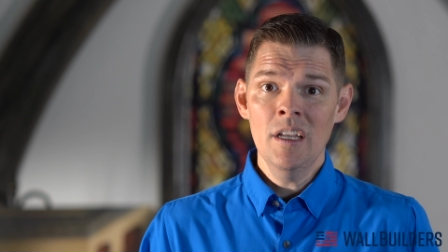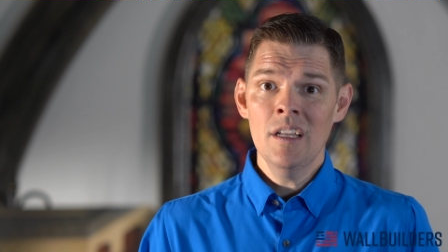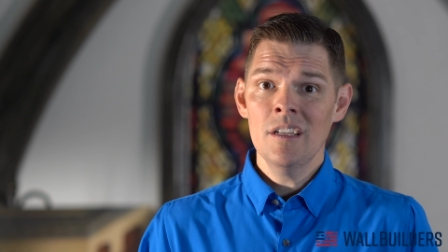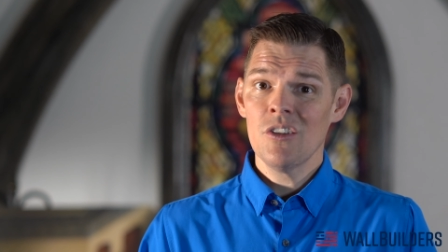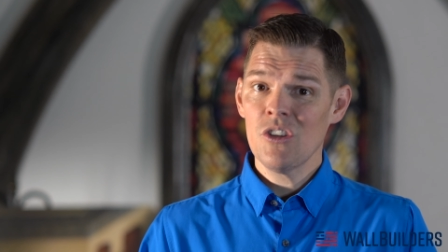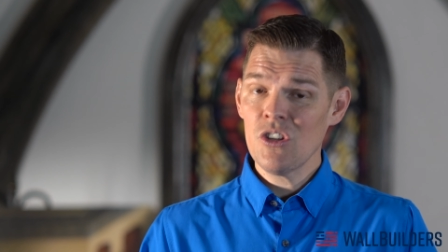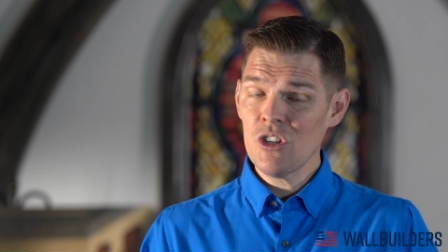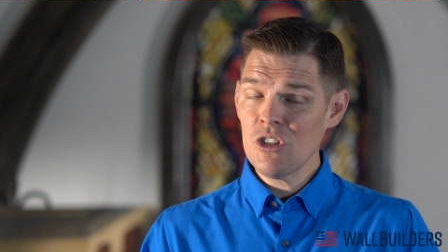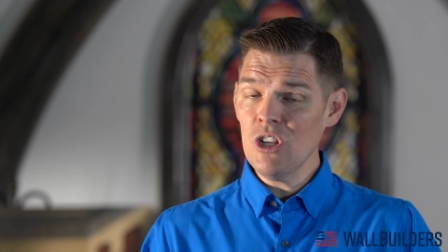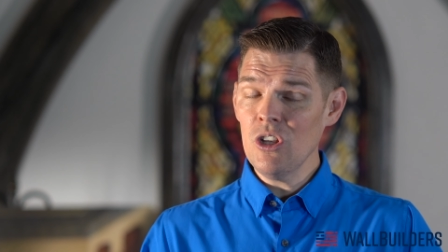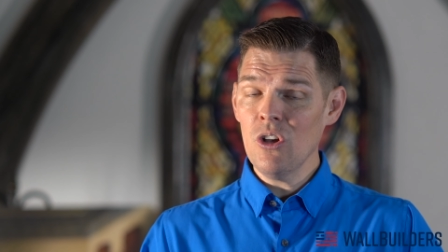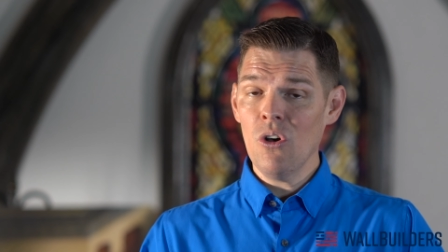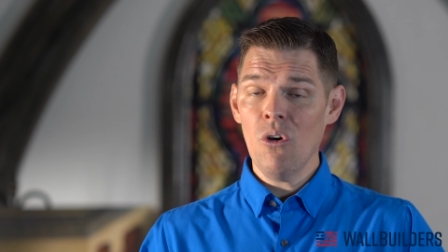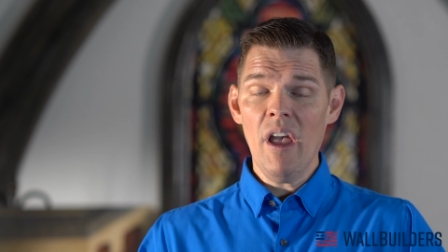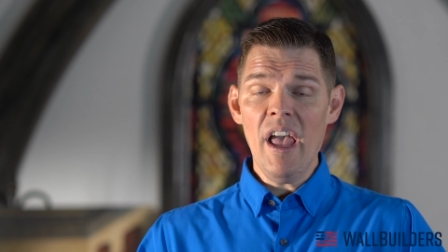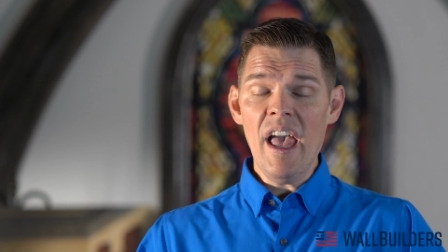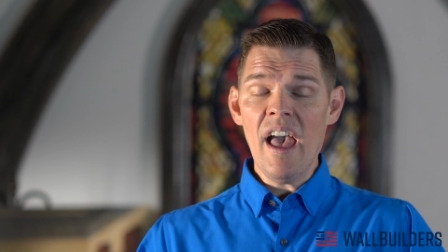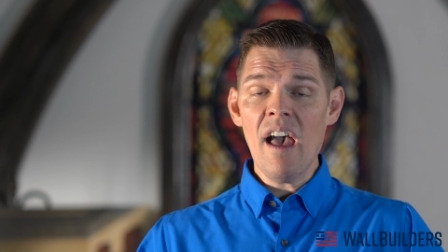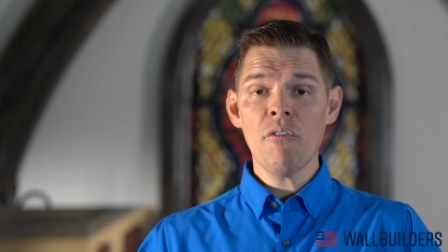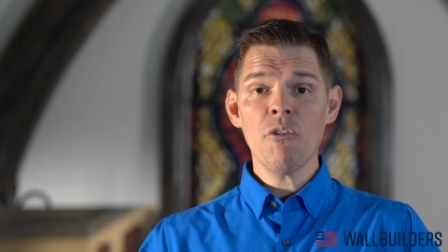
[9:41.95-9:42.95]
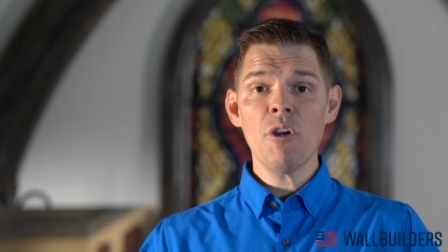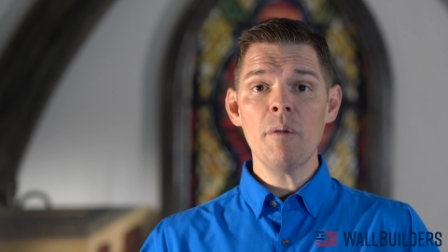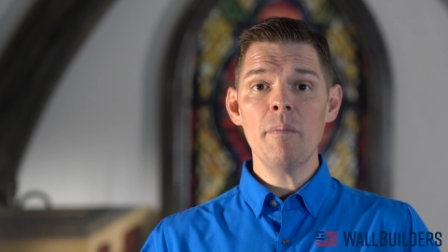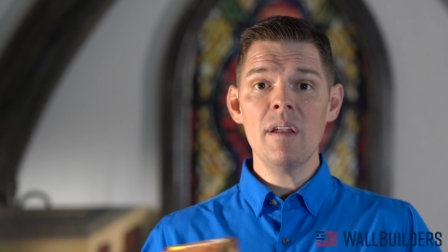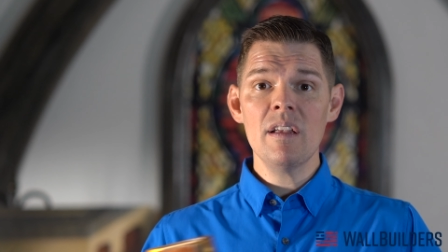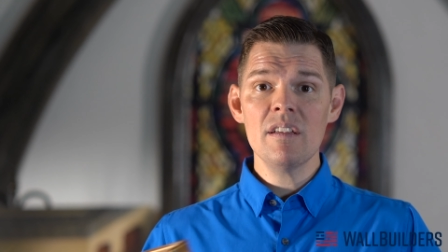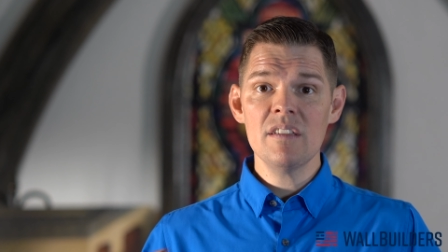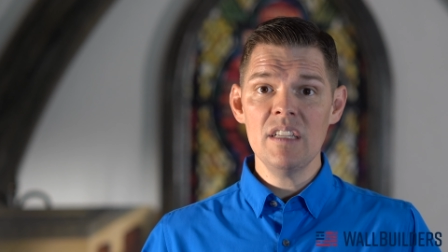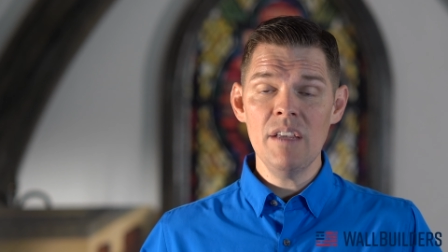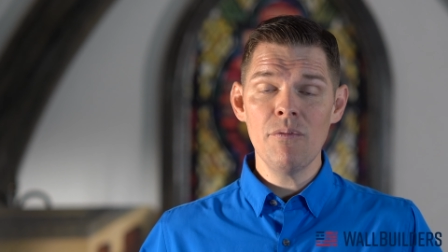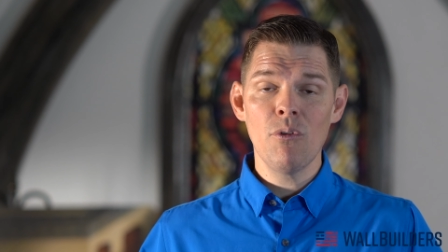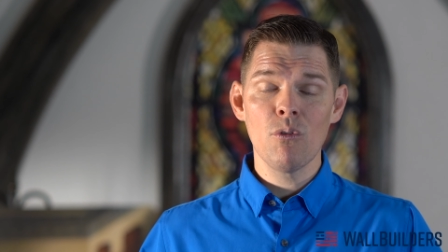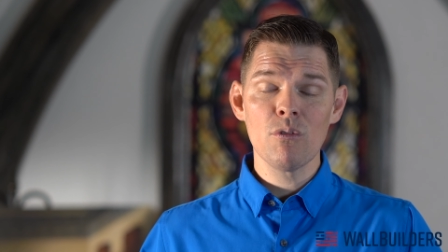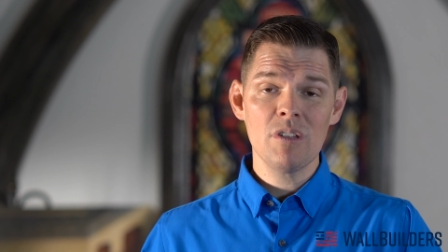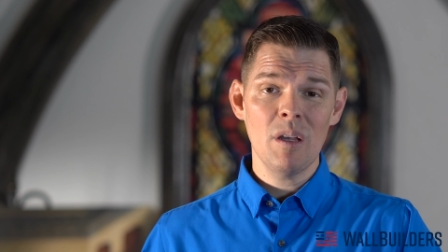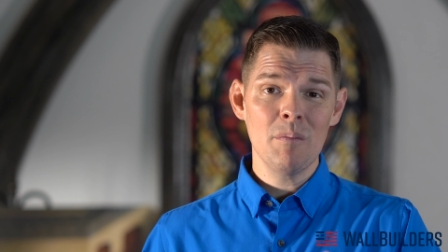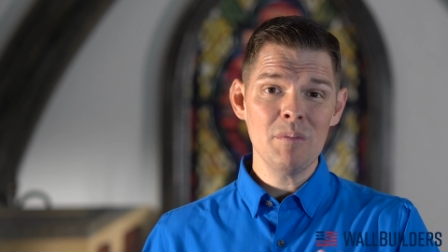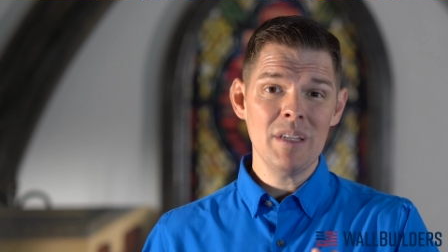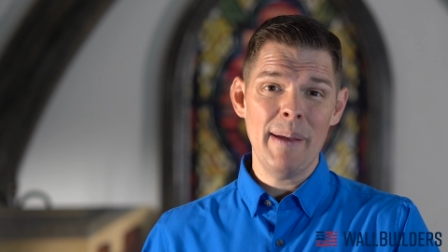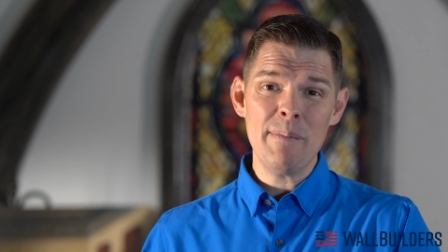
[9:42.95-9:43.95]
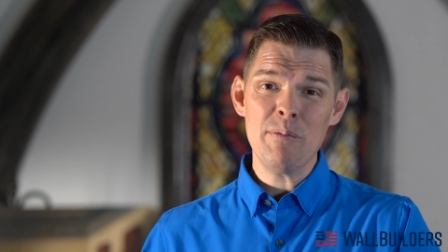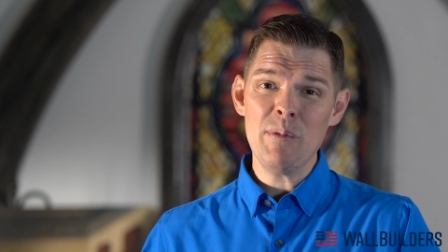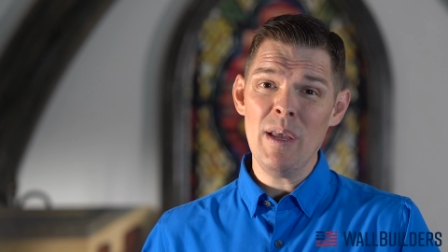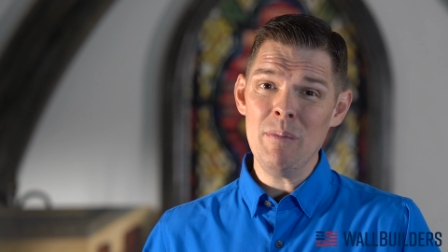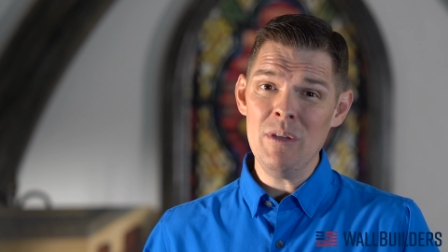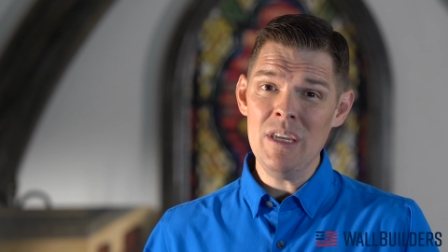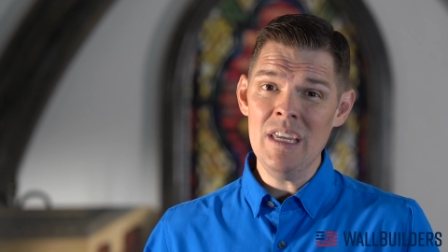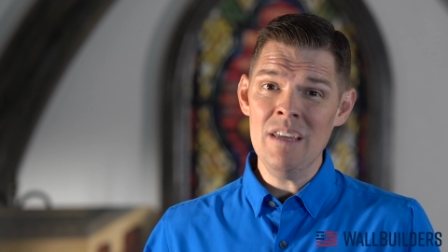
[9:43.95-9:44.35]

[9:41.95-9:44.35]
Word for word: Still, every bit as evil, sometimes maybe